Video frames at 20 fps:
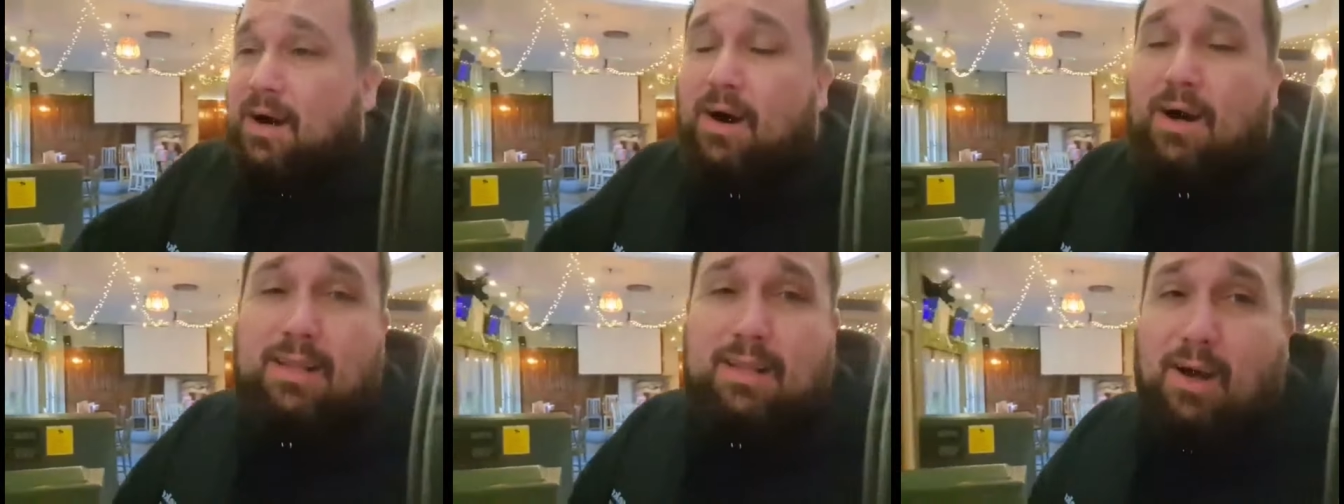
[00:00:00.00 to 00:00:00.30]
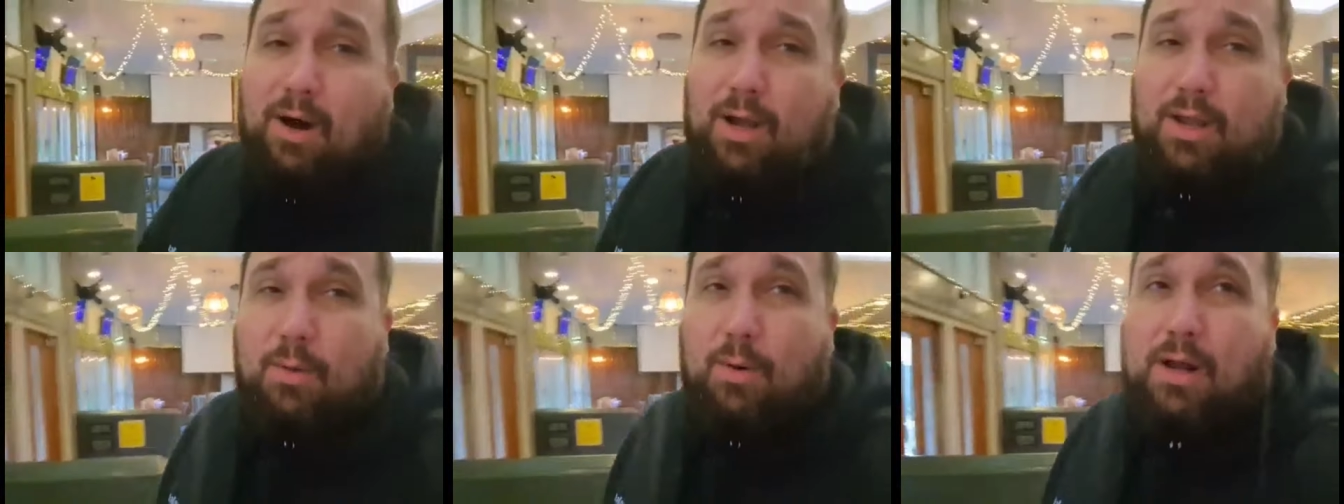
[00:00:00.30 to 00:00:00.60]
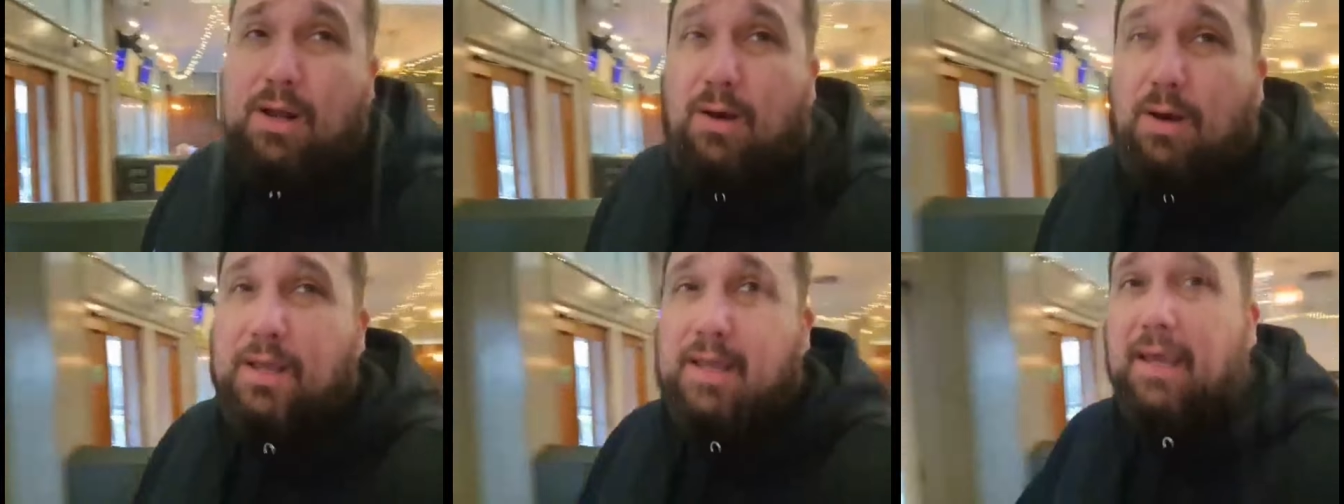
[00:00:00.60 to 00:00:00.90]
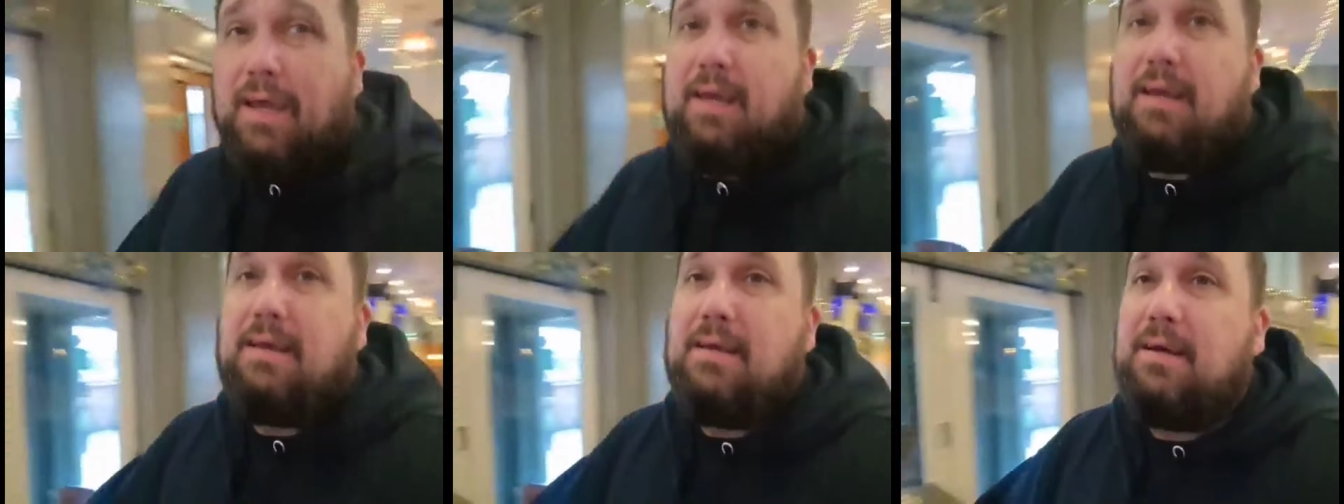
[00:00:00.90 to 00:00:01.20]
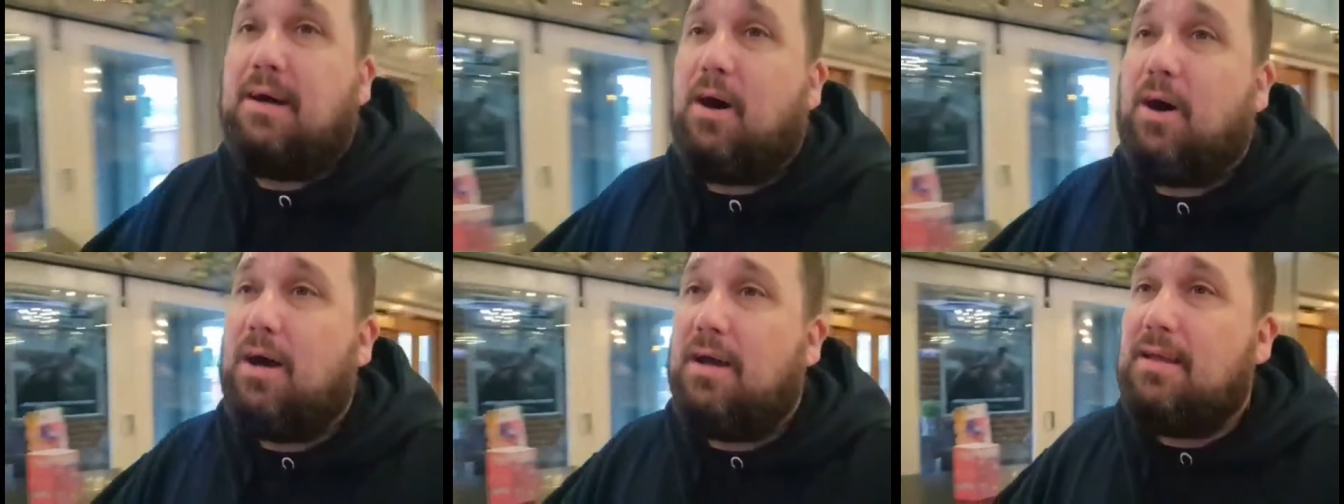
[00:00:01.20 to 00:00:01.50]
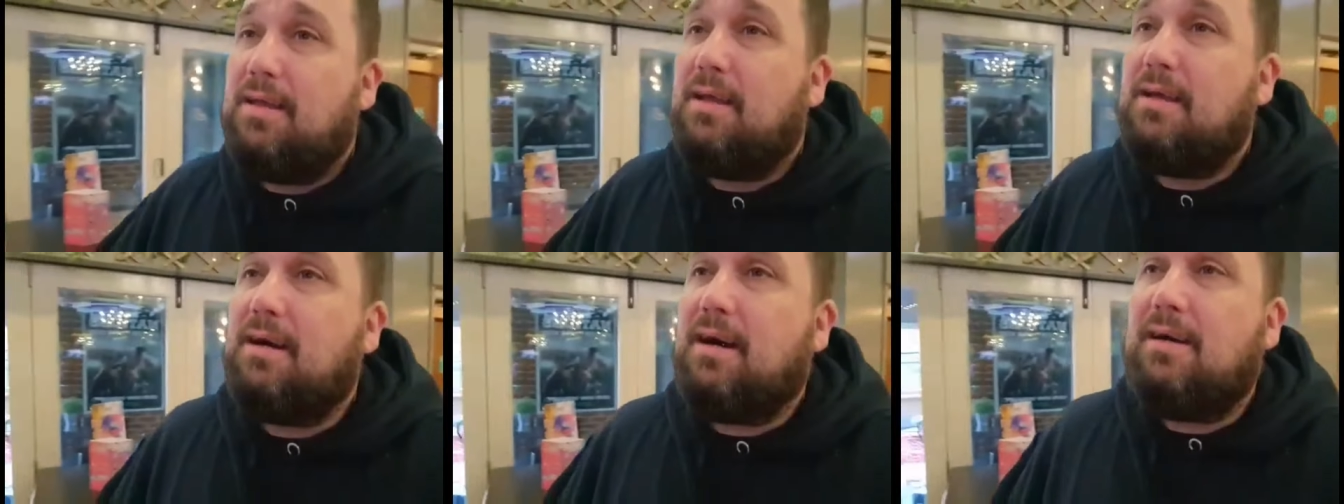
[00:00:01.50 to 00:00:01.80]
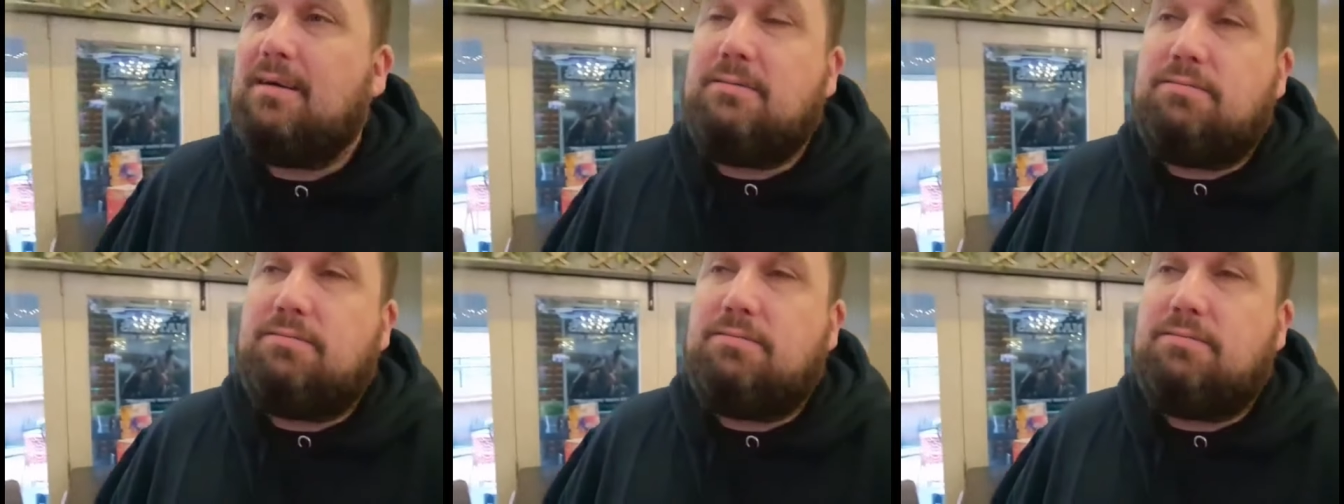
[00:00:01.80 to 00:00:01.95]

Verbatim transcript: I, I quite like it. I